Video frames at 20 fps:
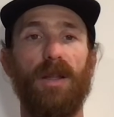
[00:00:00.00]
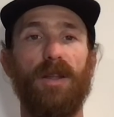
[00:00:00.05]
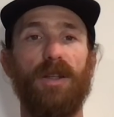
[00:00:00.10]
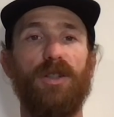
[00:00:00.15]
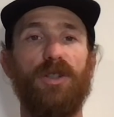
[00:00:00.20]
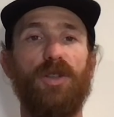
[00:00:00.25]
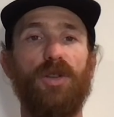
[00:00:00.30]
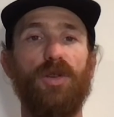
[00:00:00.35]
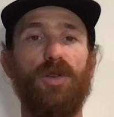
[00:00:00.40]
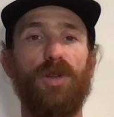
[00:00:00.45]
The
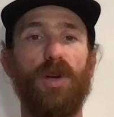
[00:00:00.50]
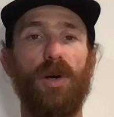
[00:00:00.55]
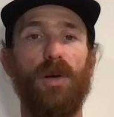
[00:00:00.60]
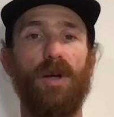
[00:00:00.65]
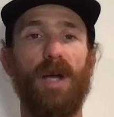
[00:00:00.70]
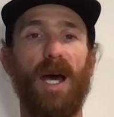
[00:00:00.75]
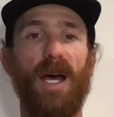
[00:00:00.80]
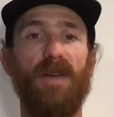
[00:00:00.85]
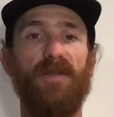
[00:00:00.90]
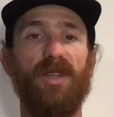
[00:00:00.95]
two
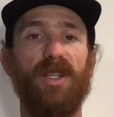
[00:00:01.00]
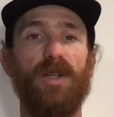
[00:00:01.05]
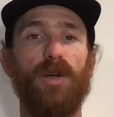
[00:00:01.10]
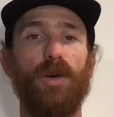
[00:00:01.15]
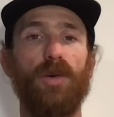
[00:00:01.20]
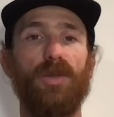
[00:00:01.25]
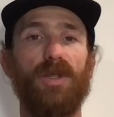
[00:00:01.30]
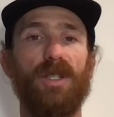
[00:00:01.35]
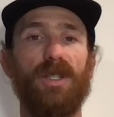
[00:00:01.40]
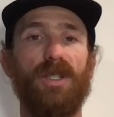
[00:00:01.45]
tone ivy
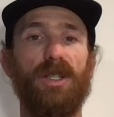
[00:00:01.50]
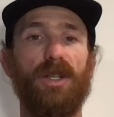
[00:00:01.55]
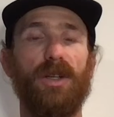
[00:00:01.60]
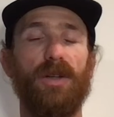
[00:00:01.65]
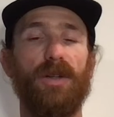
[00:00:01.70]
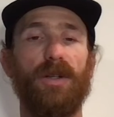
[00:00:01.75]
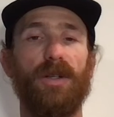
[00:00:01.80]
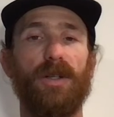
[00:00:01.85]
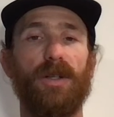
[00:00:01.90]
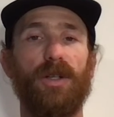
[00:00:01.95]
gold
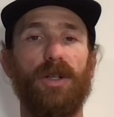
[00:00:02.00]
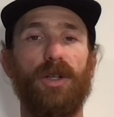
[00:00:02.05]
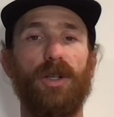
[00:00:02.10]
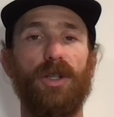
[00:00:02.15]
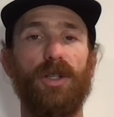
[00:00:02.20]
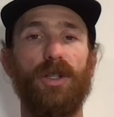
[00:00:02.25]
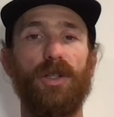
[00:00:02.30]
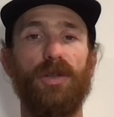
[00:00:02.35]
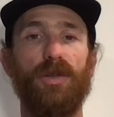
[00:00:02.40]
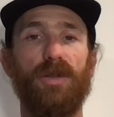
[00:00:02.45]
interior
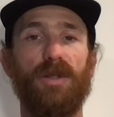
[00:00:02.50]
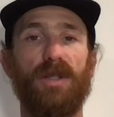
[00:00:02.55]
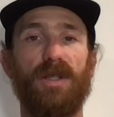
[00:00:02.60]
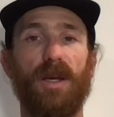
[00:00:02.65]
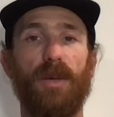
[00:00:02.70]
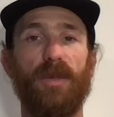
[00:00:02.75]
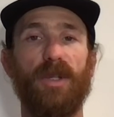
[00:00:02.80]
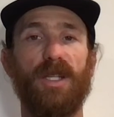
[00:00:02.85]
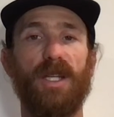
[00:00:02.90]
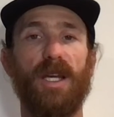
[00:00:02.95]
could use
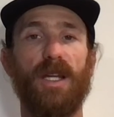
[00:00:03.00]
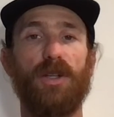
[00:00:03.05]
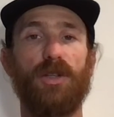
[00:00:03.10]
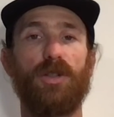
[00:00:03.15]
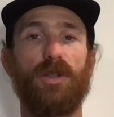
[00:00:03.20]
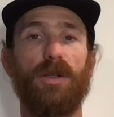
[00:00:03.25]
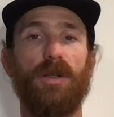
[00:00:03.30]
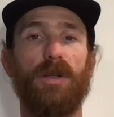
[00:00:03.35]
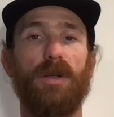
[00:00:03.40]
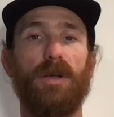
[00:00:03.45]
some
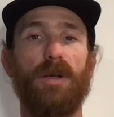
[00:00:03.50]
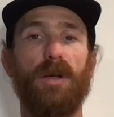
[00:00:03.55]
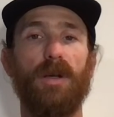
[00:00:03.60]
attention.